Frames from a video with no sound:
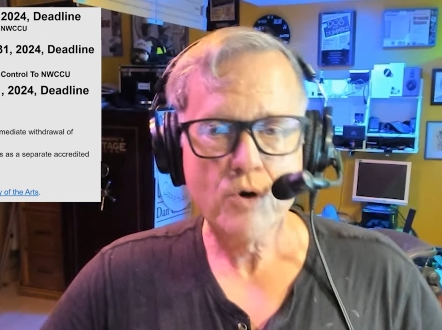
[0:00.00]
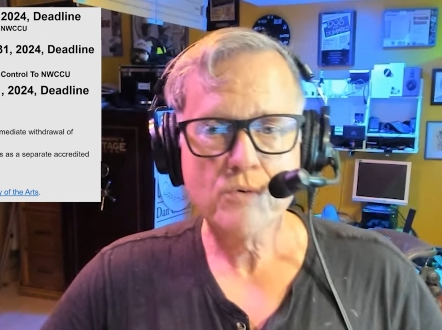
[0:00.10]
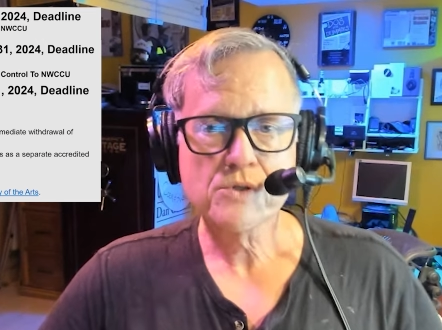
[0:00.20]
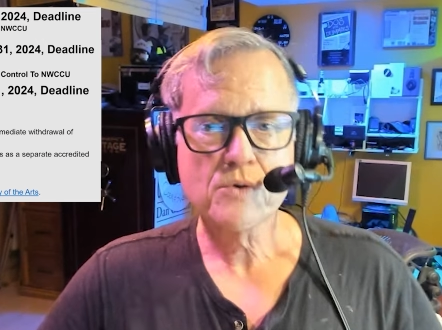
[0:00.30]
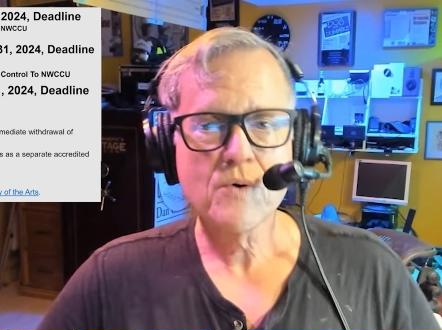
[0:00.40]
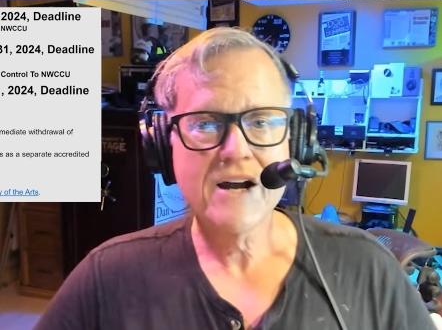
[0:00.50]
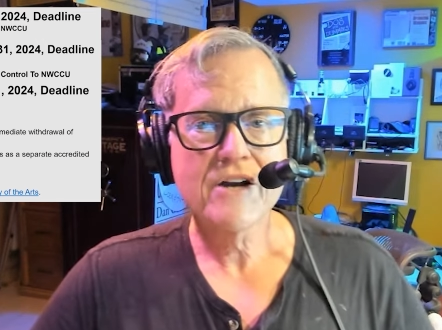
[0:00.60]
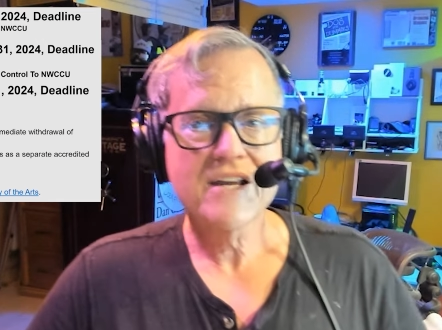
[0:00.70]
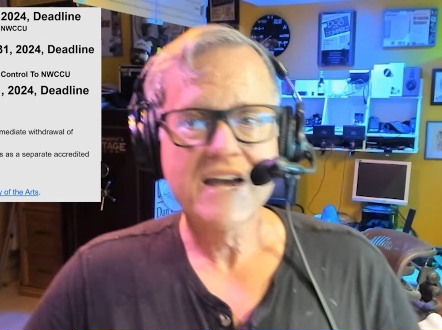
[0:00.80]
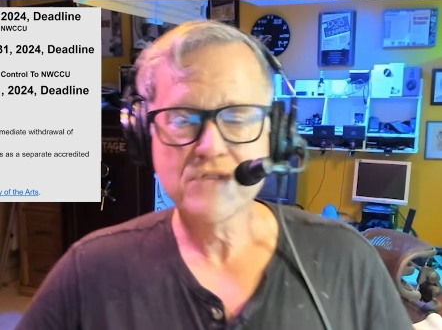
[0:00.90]
was
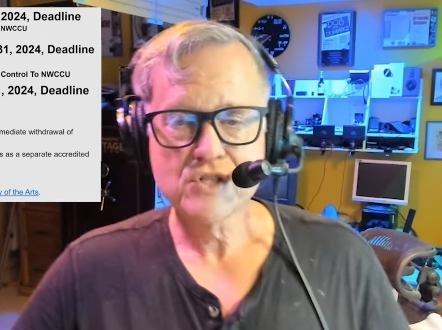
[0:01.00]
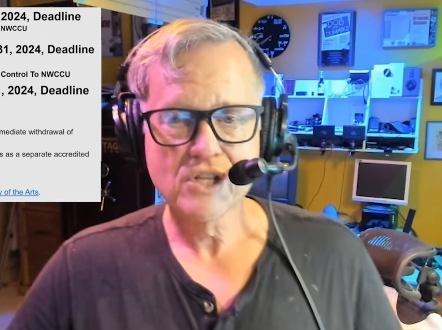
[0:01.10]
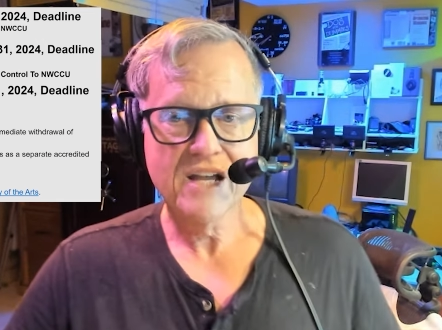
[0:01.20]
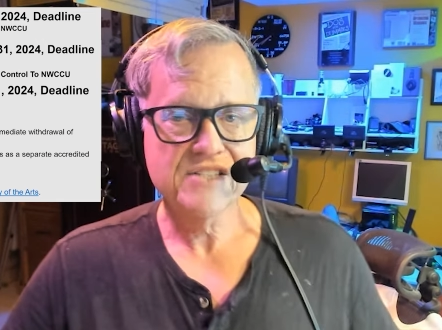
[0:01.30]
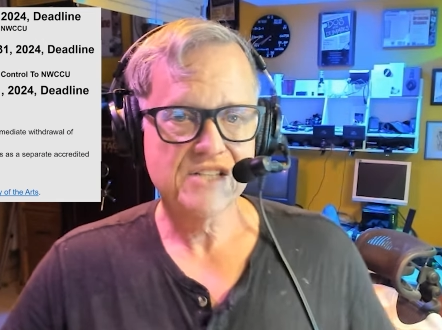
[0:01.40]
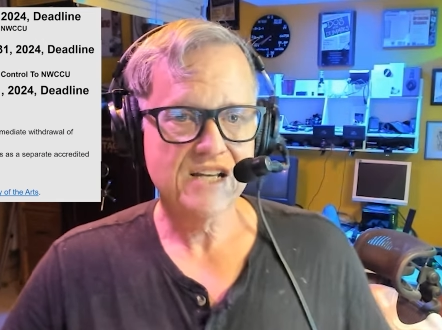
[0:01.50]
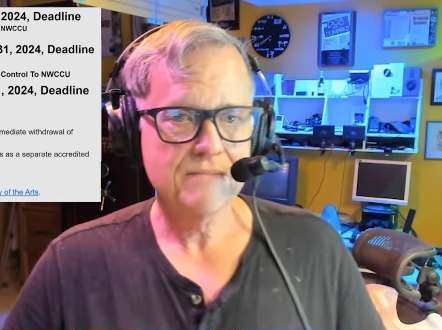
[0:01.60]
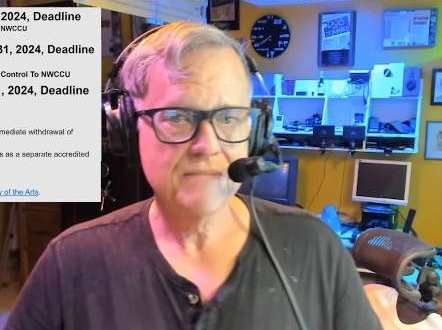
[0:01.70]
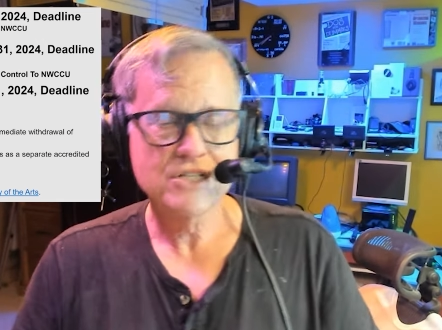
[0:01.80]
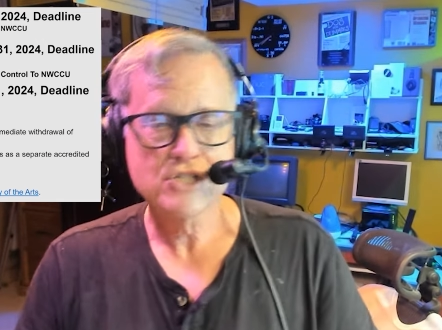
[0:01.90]
required at the July 2nd
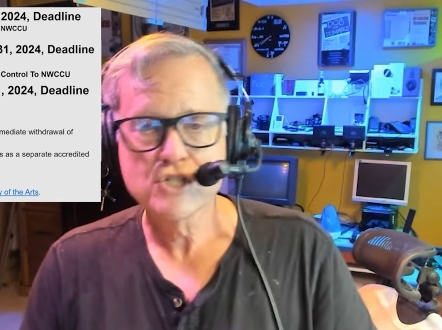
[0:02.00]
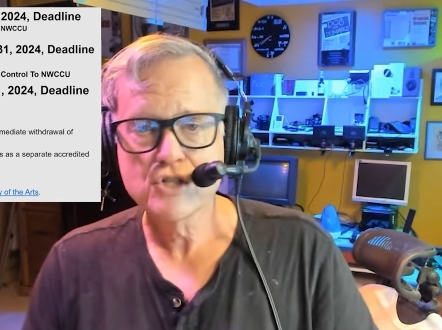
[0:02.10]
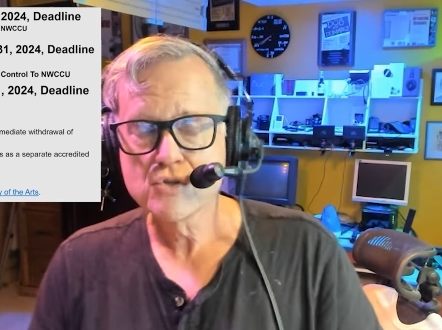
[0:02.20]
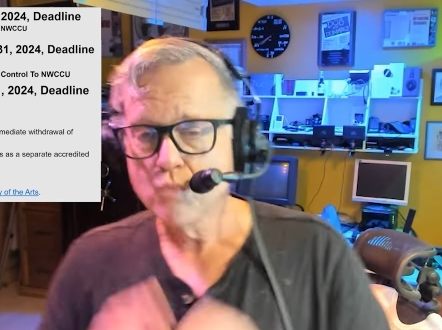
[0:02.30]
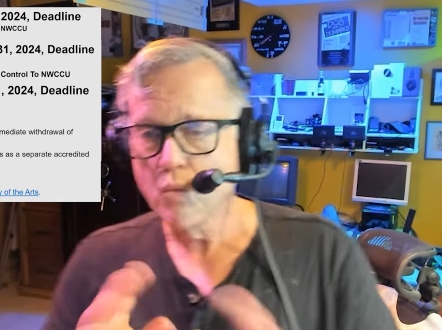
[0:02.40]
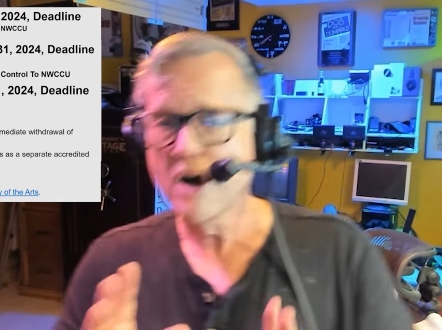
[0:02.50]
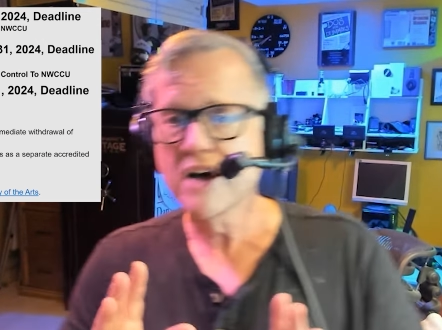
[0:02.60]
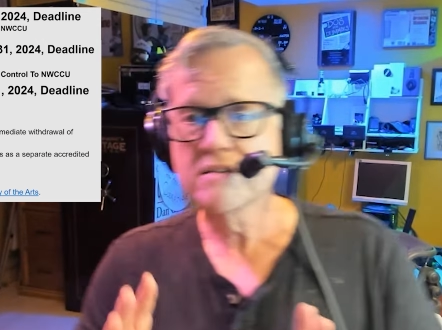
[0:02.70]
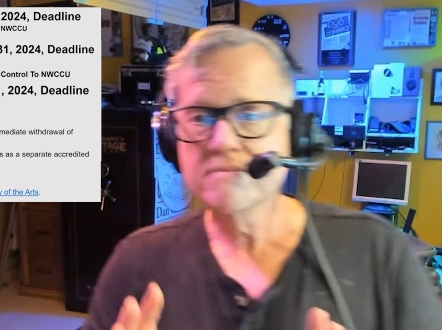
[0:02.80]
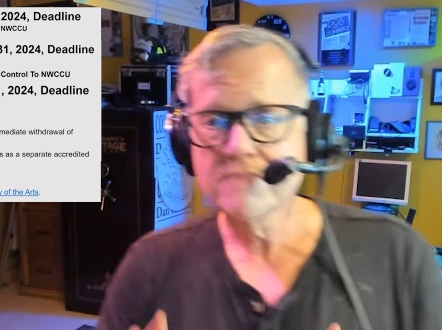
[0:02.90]
meeting to choose
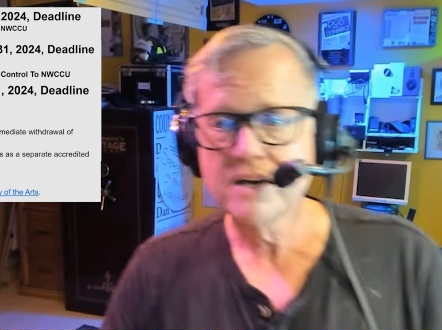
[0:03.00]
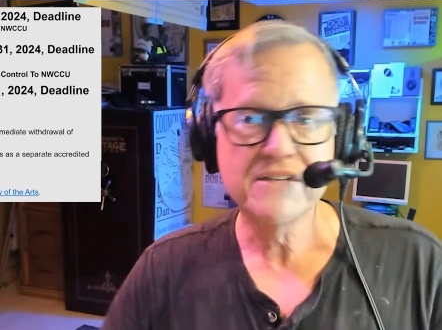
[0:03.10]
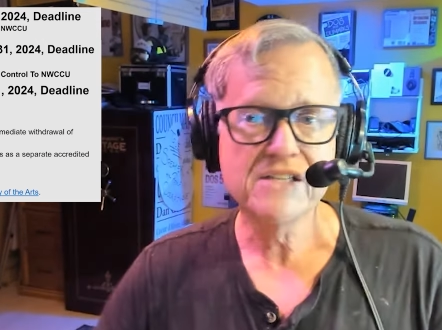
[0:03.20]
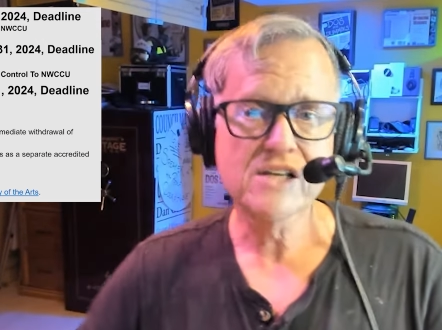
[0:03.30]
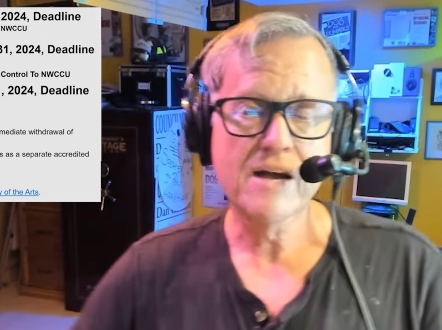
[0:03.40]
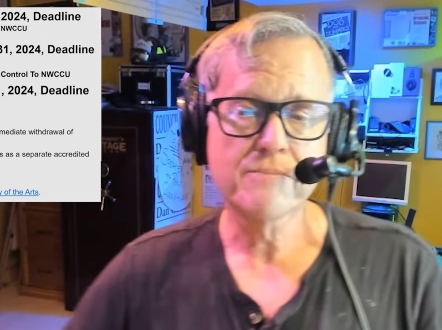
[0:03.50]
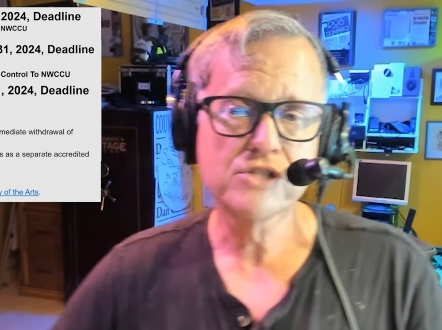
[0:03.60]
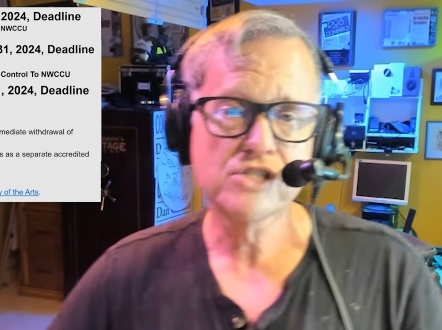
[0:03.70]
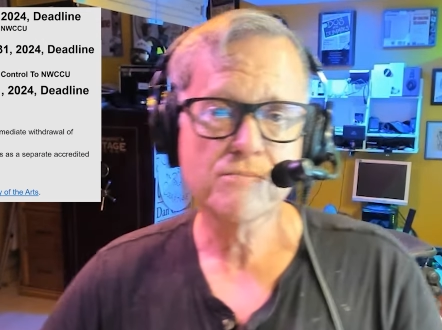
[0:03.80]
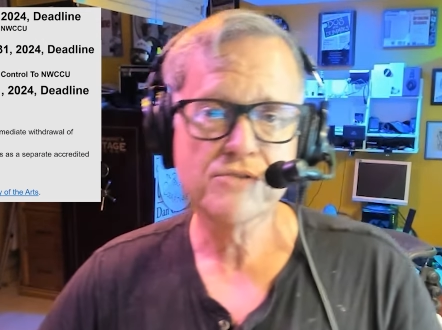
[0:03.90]
one of these
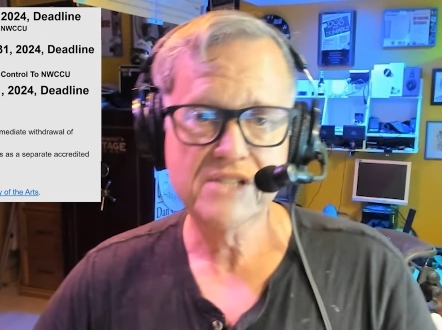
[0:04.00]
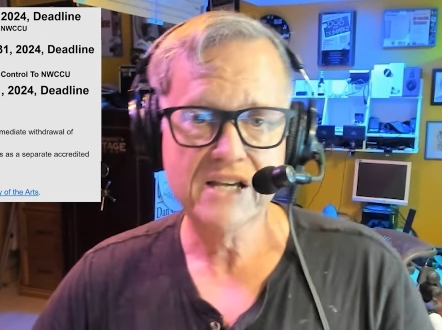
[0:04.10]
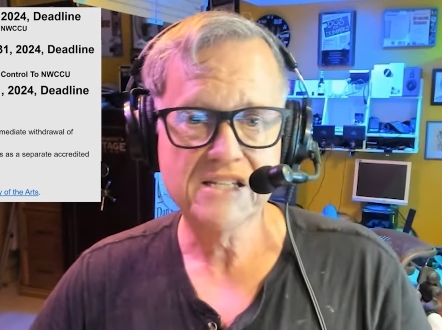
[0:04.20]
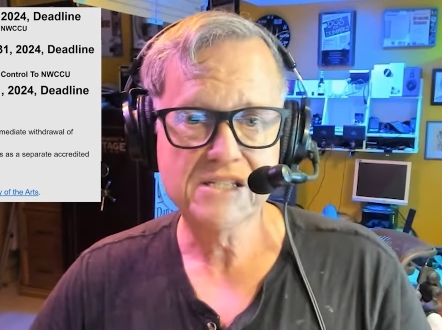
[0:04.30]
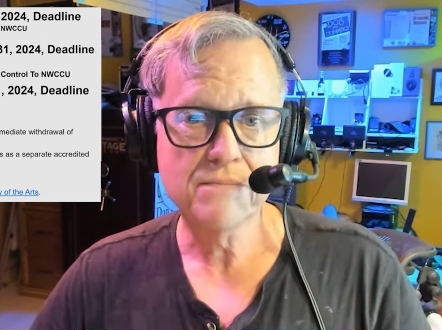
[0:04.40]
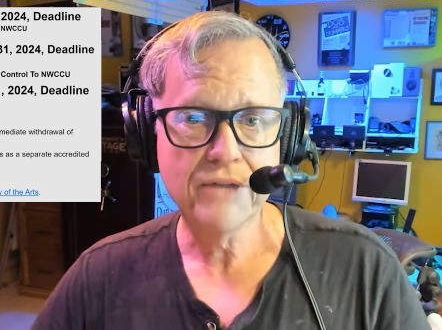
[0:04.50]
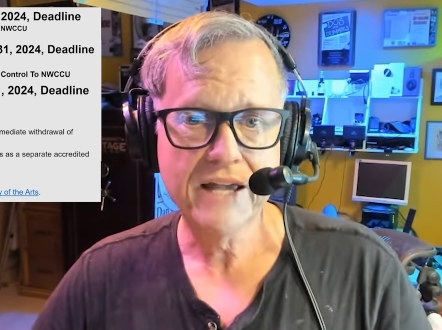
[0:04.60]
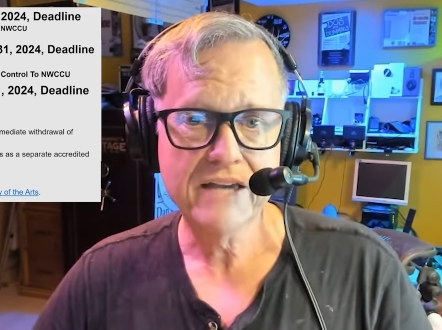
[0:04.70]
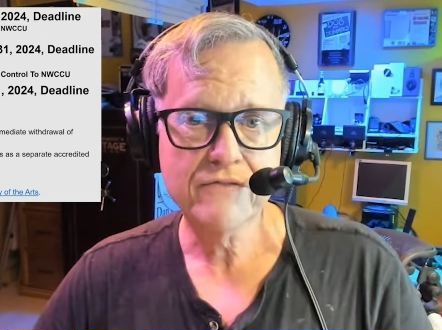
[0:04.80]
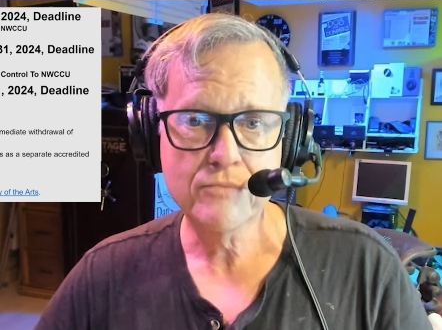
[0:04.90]
options to present as a
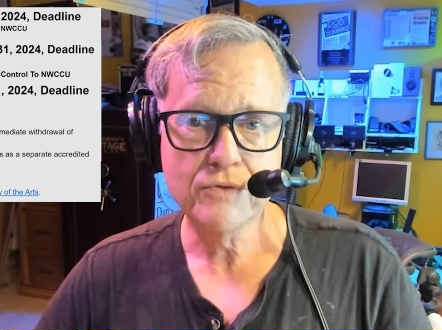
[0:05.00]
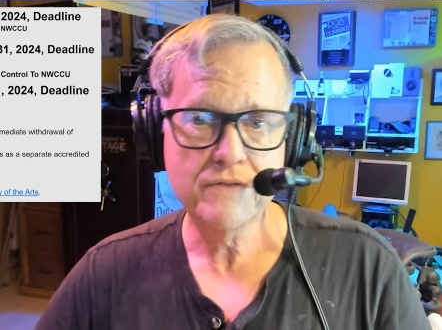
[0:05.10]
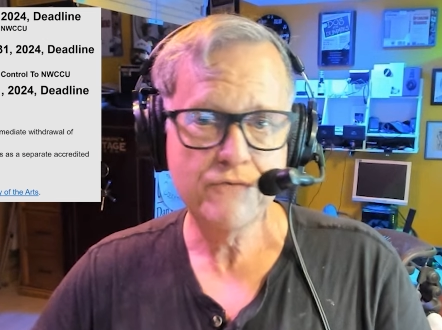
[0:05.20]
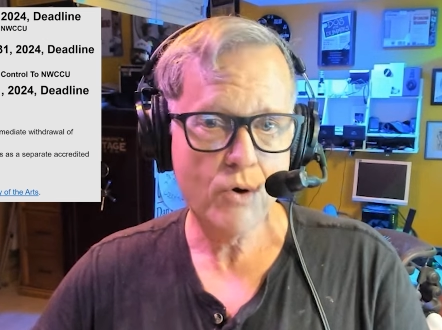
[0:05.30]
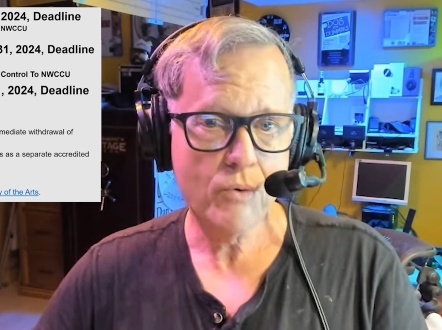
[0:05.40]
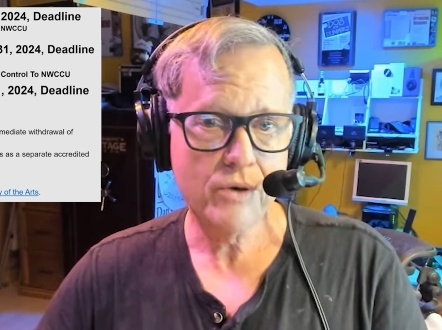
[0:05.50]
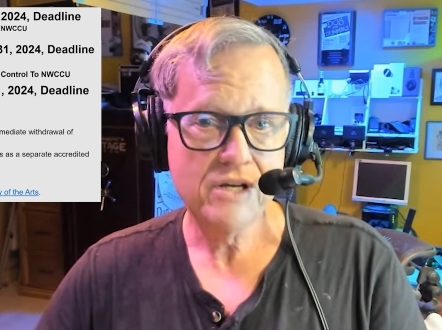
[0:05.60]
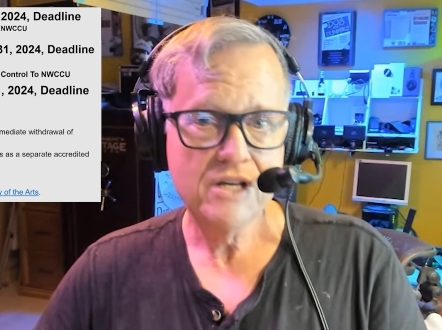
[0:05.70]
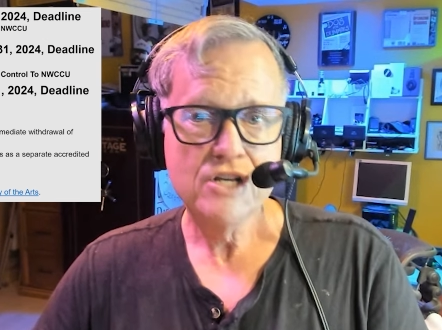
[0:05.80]
plan for moving forward